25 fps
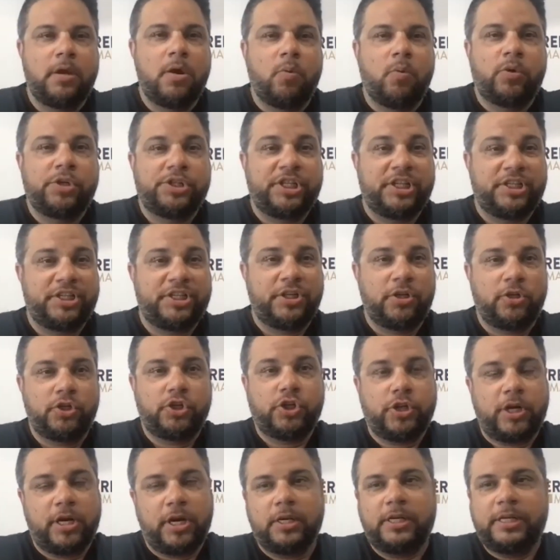Was she still
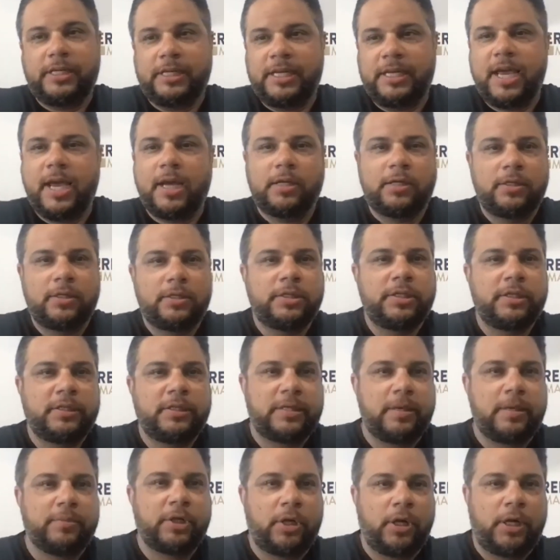triggered? Yeah, to
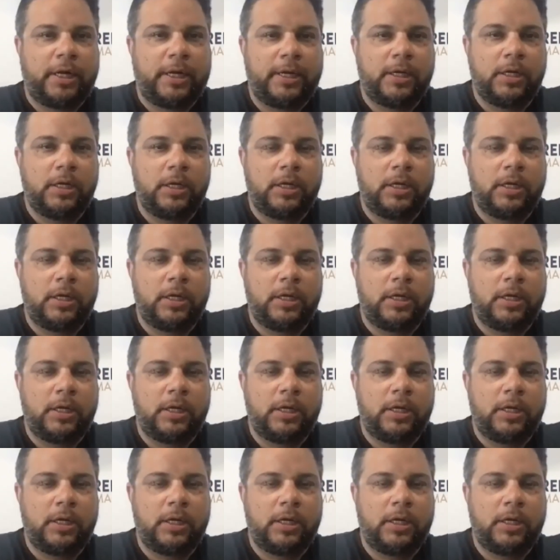some degree.